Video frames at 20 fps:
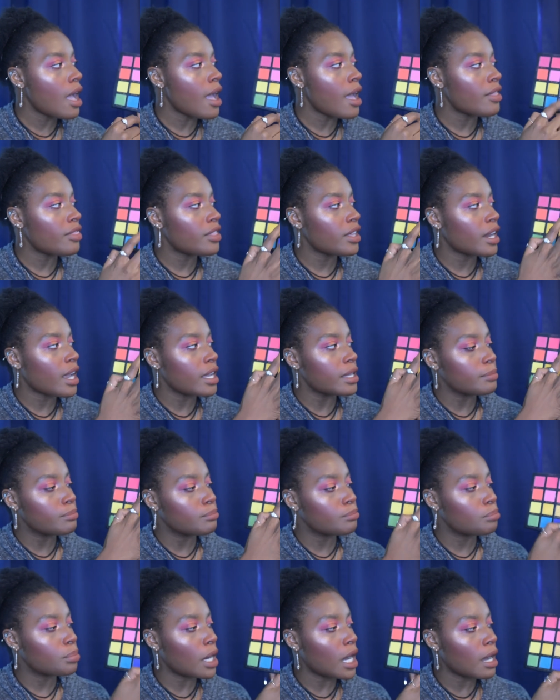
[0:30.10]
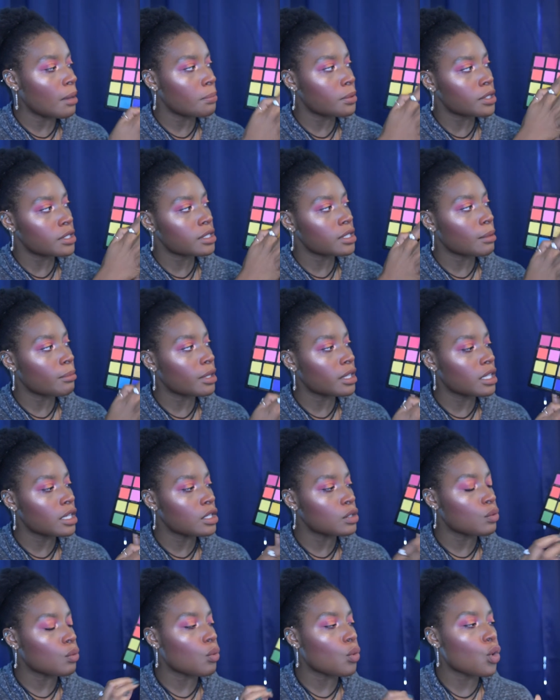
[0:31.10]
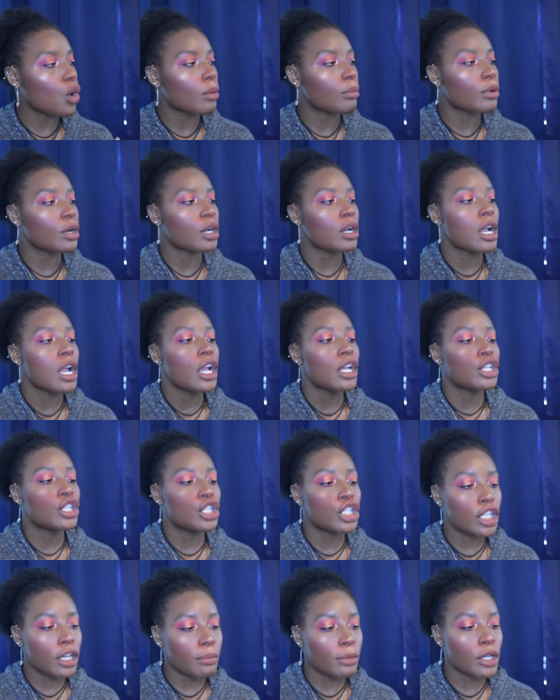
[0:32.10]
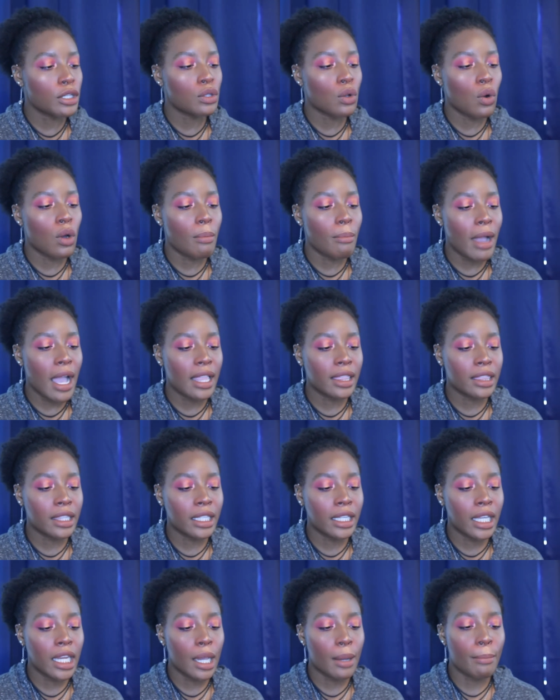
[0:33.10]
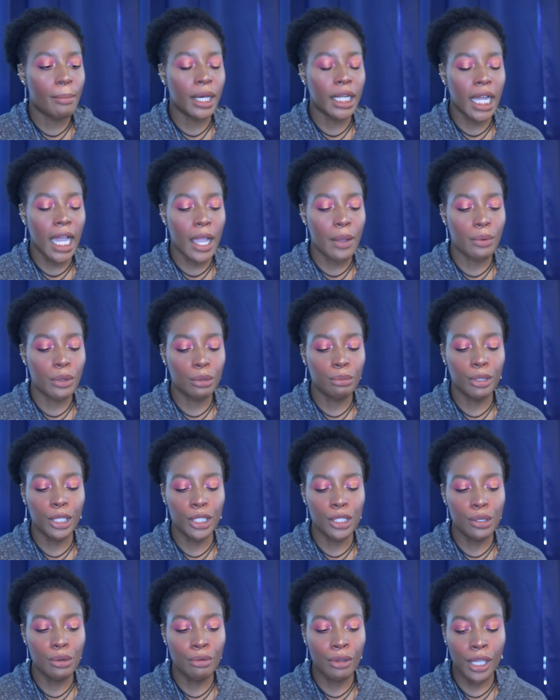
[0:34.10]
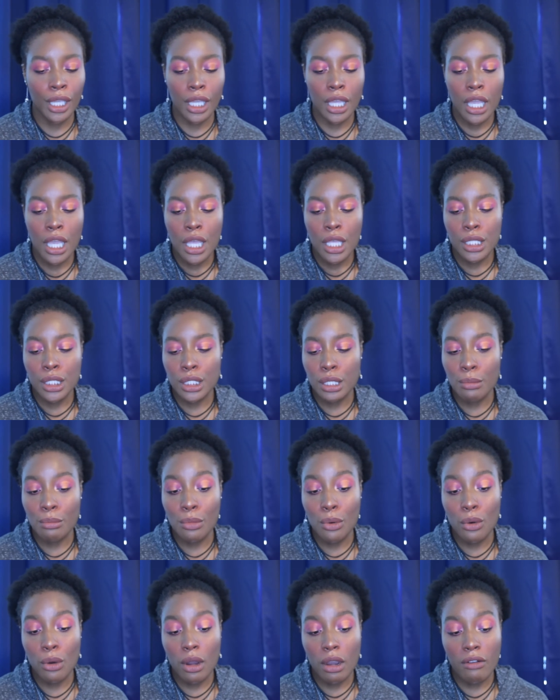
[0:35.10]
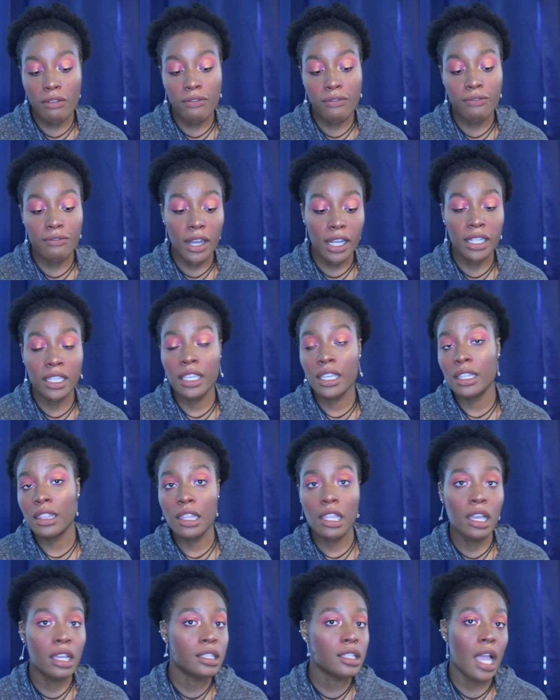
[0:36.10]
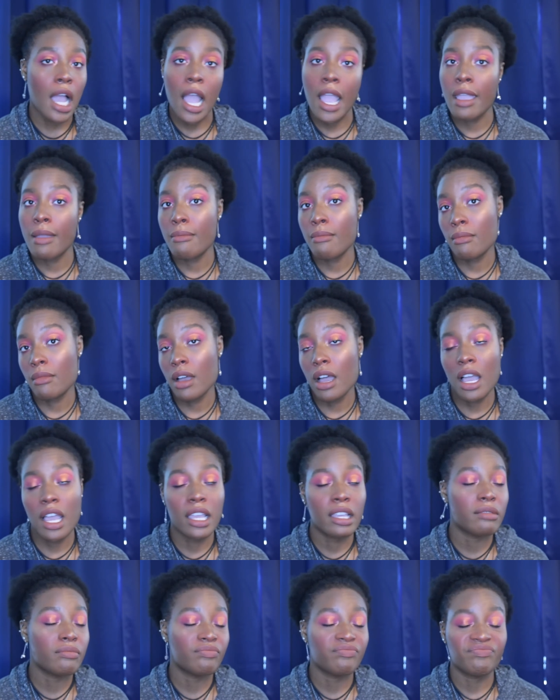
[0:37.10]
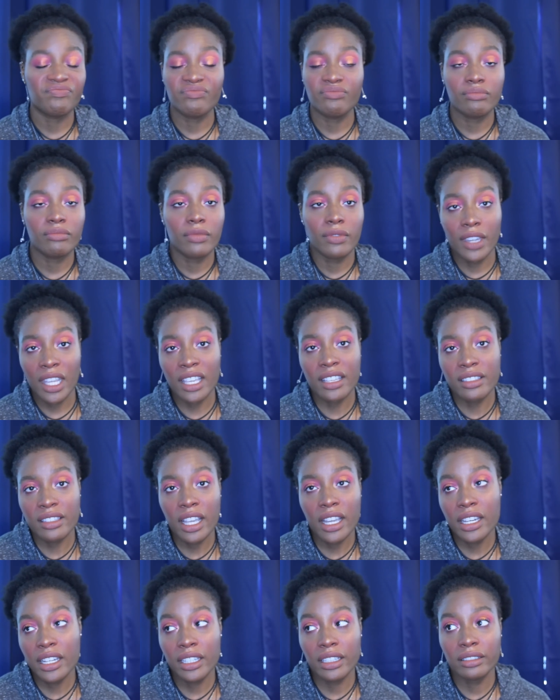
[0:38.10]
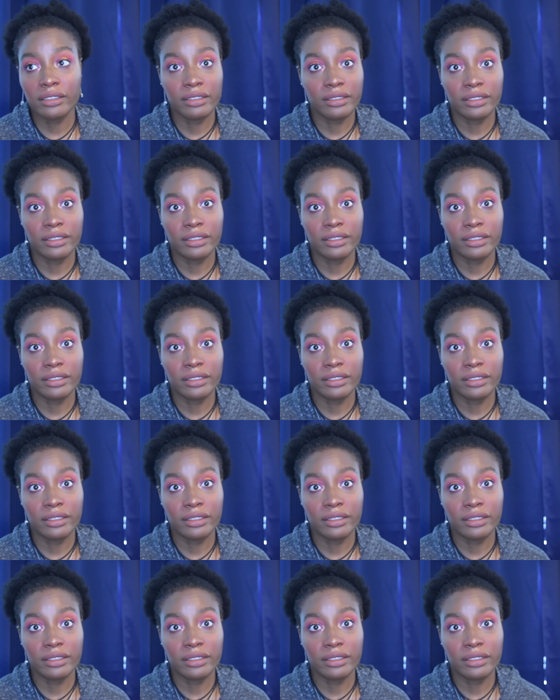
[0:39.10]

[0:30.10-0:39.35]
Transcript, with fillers: and then I popped some of these warmer shimmers on my lid but I will be doing some more funky looks I am excited